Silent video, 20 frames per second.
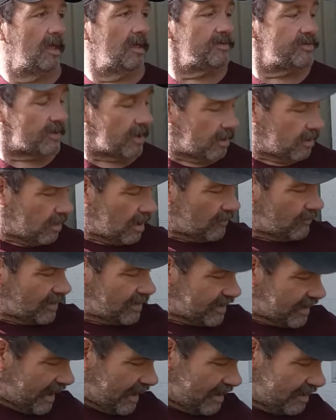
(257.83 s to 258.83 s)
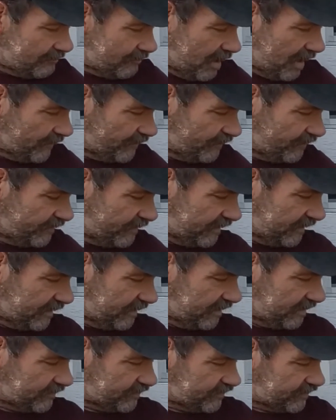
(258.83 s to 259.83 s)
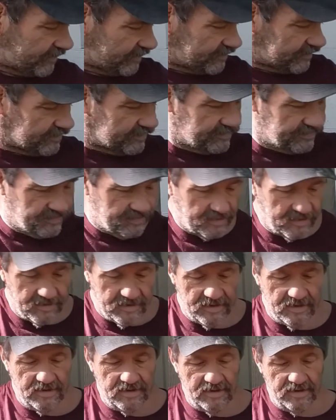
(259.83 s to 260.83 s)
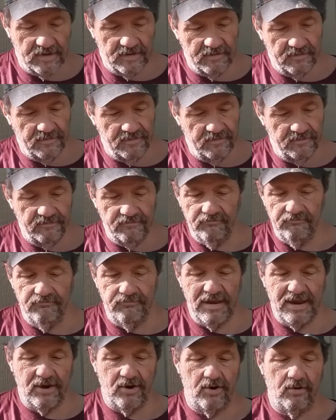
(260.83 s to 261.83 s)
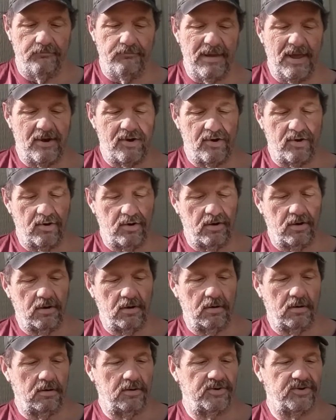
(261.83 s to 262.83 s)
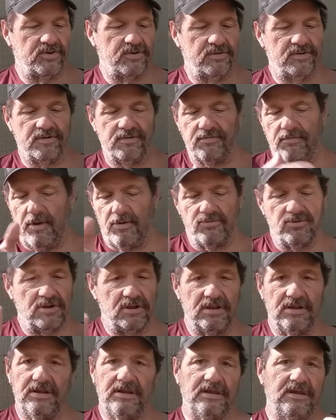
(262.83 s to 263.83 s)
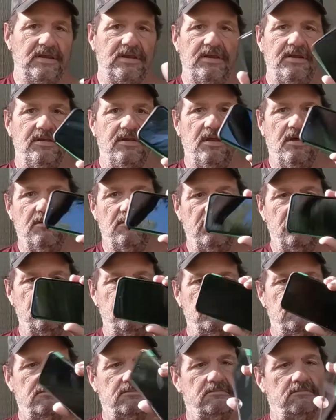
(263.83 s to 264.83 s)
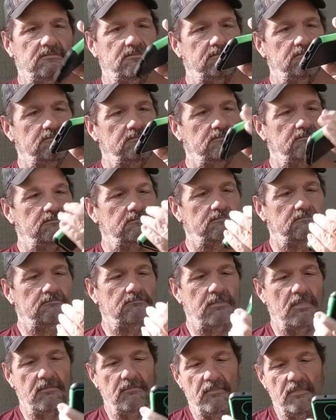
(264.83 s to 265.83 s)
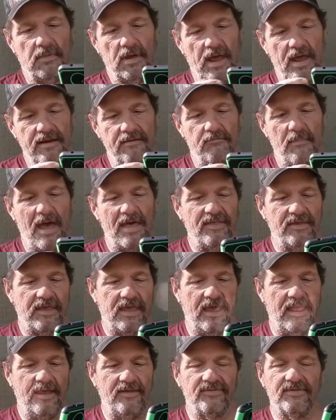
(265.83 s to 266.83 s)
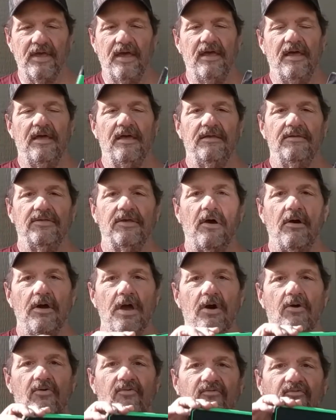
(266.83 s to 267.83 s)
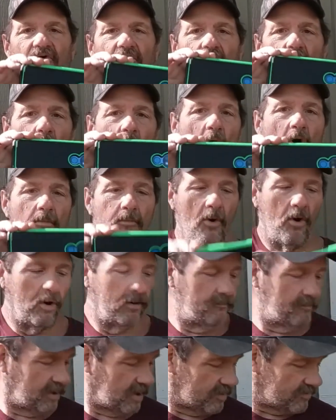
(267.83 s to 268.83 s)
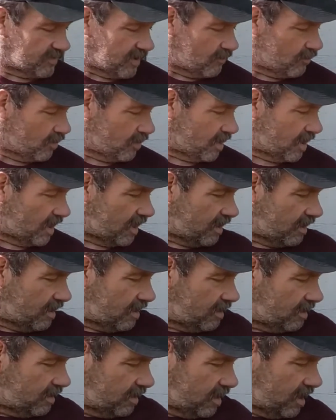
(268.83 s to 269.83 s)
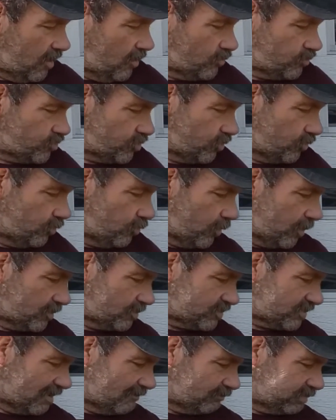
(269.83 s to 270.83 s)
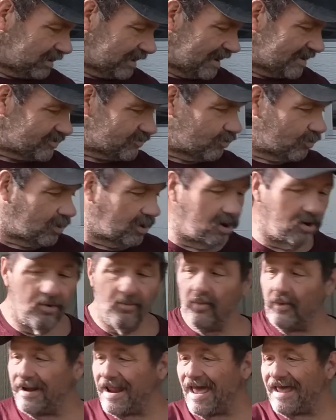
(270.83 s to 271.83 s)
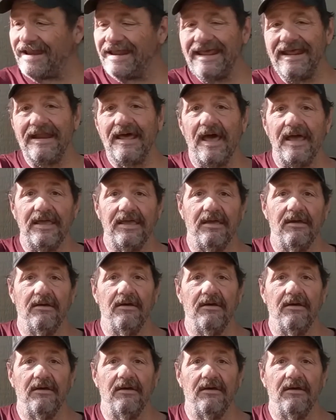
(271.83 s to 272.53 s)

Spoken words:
So I went down, bought this. This is bigger, better, supposedly, that's about the case. I'll go to Walmart because I want to go to someplace where when I need a